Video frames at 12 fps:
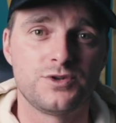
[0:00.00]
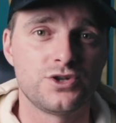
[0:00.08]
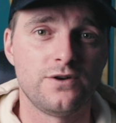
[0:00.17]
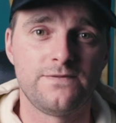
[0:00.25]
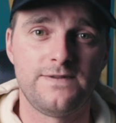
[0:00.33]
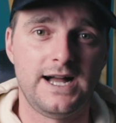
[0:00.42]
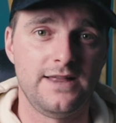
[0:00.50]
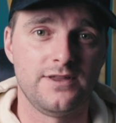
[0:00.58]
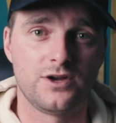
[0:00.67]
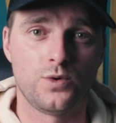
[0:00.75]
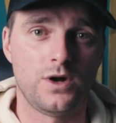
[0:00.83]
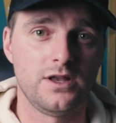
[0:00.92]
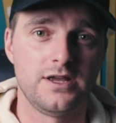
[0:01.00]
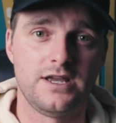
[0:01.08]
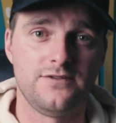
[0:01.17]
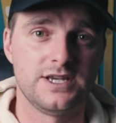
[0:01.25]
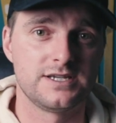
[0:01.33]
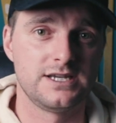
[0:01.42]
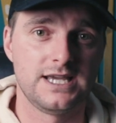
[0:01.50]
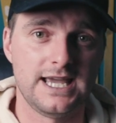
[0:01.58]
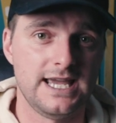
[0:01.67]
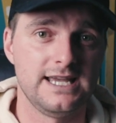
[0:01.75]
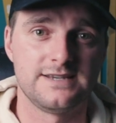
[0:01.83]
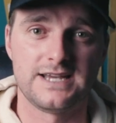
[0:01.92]
So far the quality of this
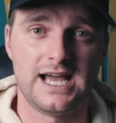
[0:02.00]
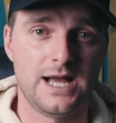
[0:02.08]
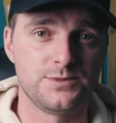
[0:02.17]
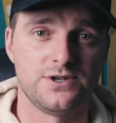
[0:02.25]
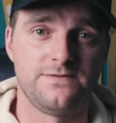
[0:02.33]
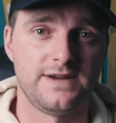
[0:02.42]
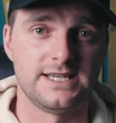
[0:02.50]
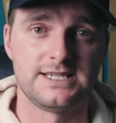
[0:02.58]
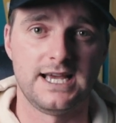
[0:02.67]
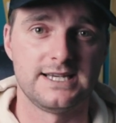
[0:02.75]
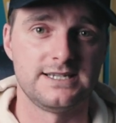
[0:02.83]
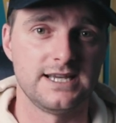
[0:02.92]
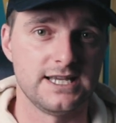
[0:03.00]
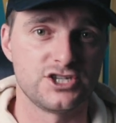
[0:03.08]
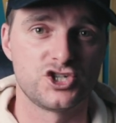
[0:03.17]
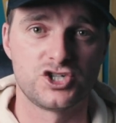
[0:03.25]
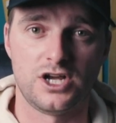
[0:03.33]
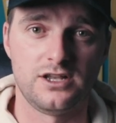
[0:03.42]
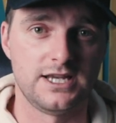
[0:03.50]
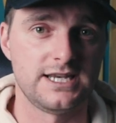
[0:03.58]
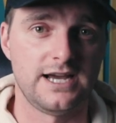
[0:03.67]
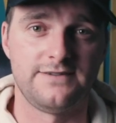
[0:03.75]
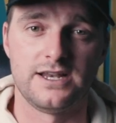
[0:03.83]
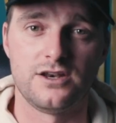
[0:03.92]
kit is absolutely fantastic, it's solid,
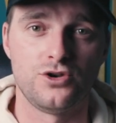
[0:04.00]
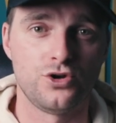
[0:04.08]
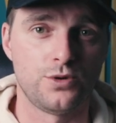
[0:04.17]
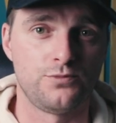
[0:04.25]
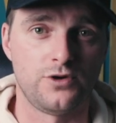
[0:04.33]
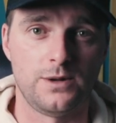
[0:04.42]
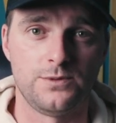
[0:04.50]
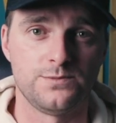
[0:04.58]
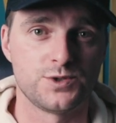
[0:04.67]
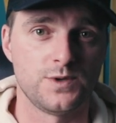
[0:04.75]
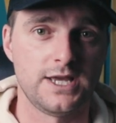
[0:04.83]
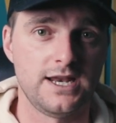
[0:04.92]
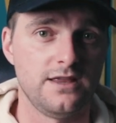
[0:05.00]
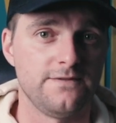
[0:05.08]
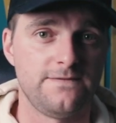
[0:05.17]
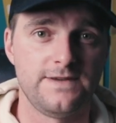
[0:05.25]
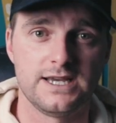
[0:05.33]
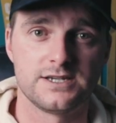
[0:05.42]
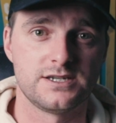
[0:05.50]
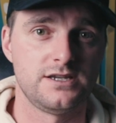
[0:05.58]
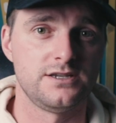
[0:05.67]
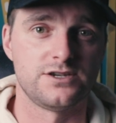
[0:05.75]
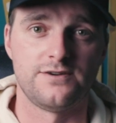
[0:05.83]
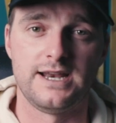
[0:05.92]
I've had no problems with any of the
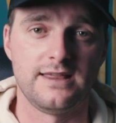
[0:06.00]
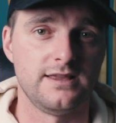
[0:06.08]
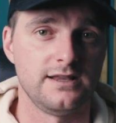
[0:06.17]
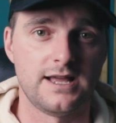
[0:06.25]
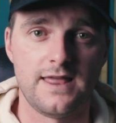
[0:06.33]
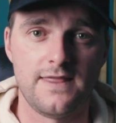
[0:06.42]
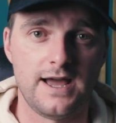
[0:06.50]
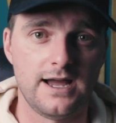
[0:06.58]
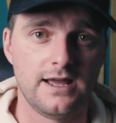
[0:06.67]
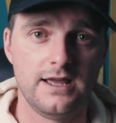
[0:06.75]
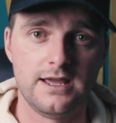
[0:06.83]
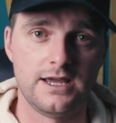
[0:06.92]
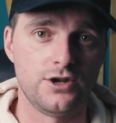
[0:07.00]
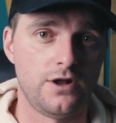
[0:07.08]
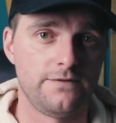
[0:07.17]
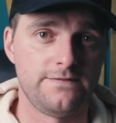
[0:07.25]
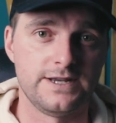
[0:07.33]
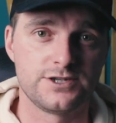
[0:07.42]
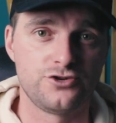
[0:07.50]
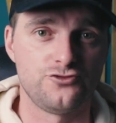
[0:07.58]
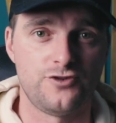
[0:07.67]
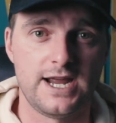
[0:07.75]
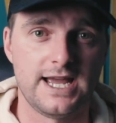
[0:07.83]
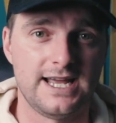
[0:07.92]
fixings or anything like that. It all fits
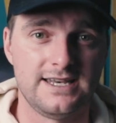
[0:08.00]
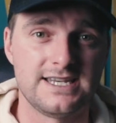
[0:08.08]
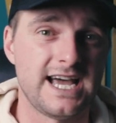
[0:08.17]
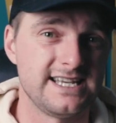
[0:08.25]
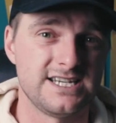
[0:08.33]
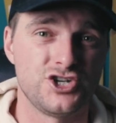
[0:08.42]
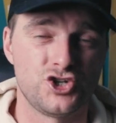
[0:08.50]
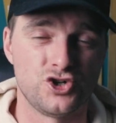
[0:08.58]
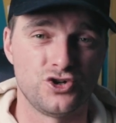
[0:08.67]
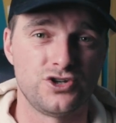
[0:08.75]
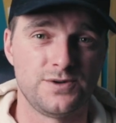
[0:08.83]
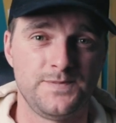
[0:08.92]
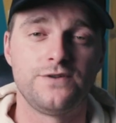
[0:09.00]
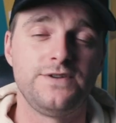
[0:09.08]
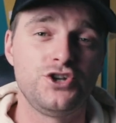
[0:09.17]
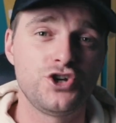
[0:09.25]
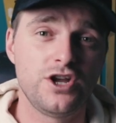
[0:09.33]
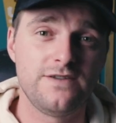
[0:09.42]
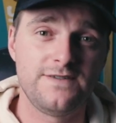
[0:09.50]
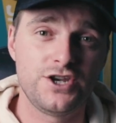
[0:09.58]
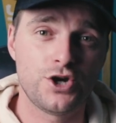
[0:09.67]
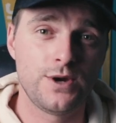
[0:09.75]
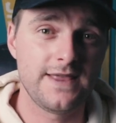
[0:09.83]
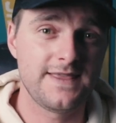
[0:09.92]
great, and as it should. So if you enjoyed the
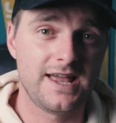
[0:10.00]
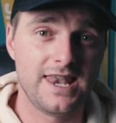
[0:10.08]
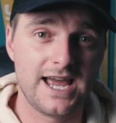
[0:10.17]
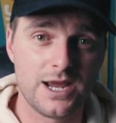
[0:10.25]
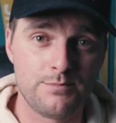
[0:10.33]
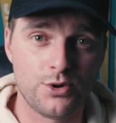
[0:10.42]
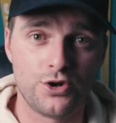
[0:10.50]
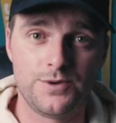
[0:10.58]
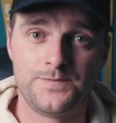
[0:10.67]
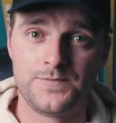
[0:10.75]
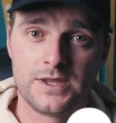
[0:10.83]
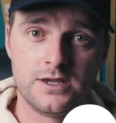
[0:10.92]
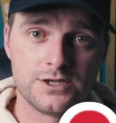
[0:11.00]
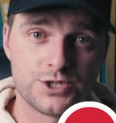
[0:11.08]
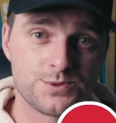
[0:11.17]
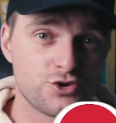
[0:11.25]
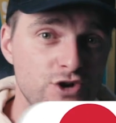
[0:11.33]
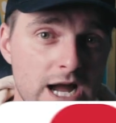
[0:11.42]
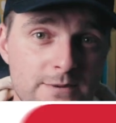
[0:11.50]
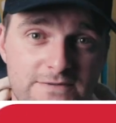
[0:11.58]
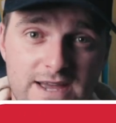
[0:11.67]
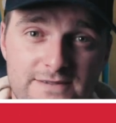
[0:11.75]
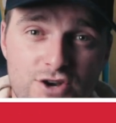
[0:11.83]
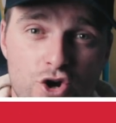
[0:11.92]
video, hit that like button, subscribe if
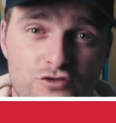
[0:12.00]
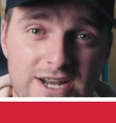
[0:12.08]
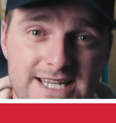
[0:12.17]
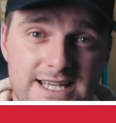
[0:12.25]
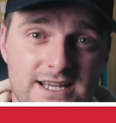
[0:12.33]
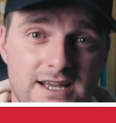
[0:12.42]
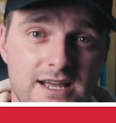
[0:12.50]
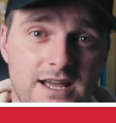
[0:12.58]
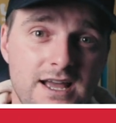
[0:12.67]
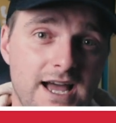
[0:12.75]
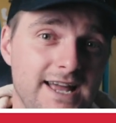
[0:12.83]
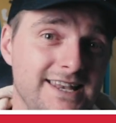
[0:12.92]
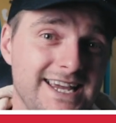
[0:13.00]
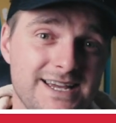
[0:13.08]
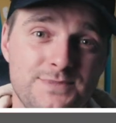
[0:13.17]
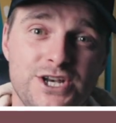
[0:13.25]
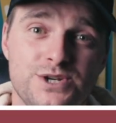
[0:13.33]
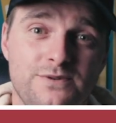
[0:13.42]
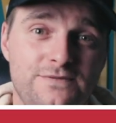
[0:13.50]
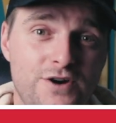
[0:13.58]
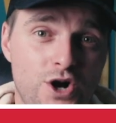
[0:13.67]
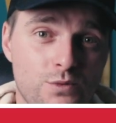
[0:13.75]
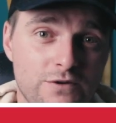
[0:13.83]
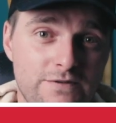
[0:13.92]
you haven't already, and like I mentioned
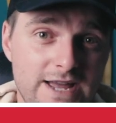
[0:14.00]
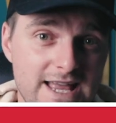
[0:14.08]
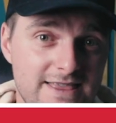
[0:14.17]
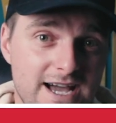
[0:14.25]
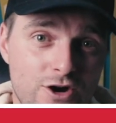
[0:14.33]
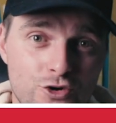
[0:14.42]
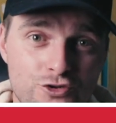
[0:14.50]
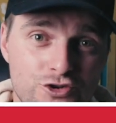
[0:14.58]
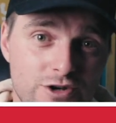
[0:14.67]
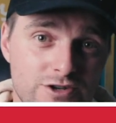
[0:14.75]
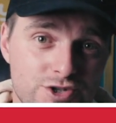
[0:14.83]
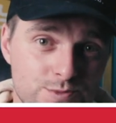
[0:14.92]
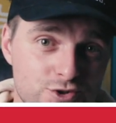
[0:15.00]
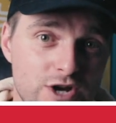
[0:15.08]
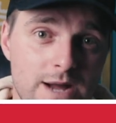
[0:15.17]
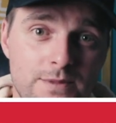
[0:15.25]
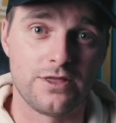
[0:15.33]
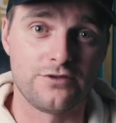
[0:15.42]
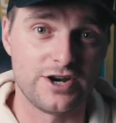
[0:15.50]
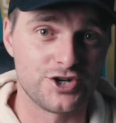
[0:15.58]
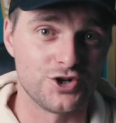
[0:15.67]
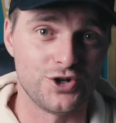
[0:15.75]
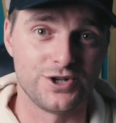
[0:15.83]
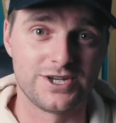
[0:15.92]
before, we've hit that 100 subscriber
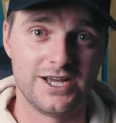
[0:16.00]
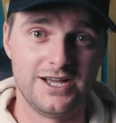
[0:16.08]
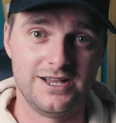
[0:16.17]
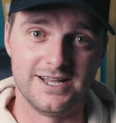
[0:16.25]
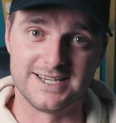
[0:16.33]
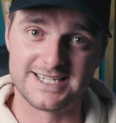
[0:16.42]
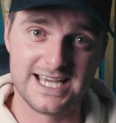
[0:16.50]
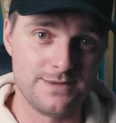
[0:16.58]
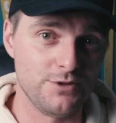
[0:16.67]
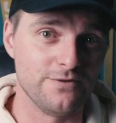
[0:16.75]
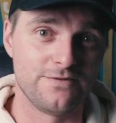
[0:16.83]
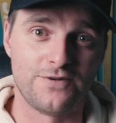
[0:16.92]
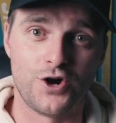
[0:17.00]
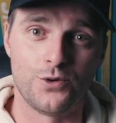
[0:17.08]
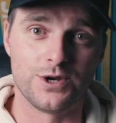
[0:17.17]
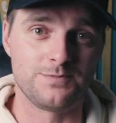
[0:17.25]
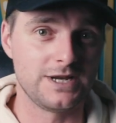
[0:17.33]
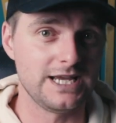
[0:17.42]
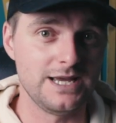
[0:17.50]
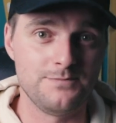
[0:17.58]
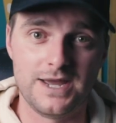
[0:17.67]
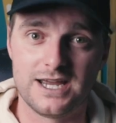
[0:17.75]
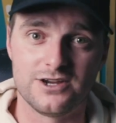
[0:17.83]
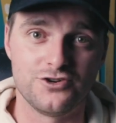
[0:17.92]
threshold. Let's keep moving forward, keep
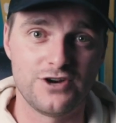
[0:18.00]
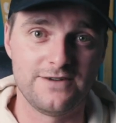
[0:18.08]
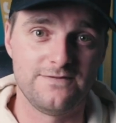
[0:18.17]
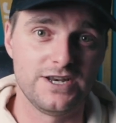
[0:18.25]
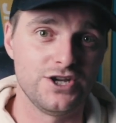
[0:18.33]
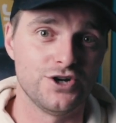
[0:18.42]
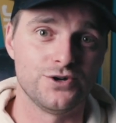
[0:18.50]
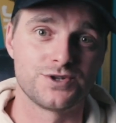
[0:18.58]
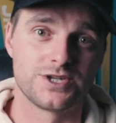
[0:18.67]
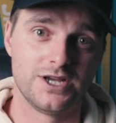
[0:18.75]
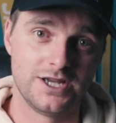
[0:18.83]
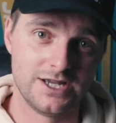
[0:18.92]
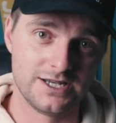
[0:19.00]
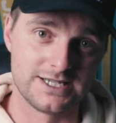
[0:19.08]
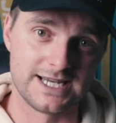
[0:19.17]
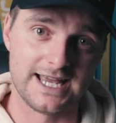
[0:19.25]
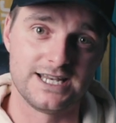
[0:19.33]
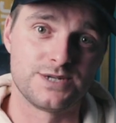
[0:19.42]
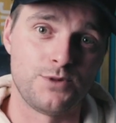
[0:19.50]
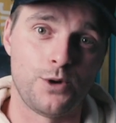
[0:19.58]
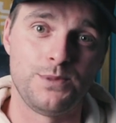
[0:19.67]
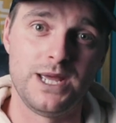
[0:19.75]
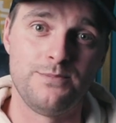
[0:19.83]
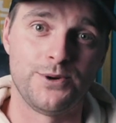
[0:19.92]
making great videos to get it to more
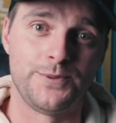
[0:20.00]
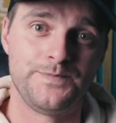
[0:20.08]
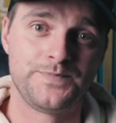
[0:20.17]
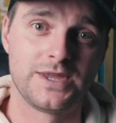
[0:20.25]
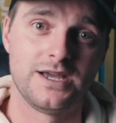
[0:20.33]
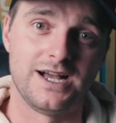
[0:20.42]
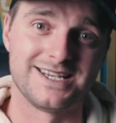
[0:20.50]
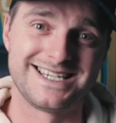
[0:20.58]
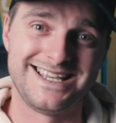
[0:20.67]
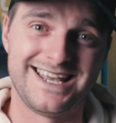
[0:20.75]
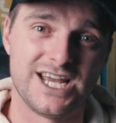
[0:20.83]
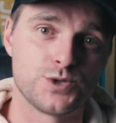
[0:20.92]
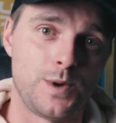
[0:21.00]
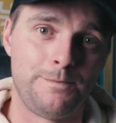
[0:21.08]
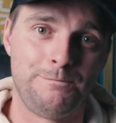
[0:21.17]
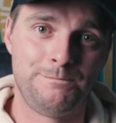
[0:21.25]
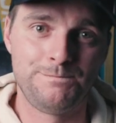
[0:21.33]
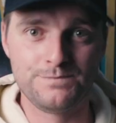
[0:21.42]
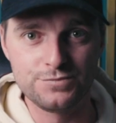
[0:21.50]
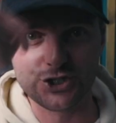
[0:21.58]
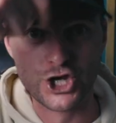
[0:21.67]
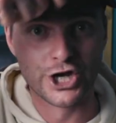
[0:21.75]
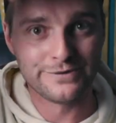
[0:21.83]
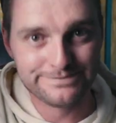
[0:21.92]
people. I'll see you in the next one.
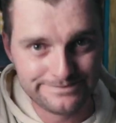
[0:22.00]
See ya.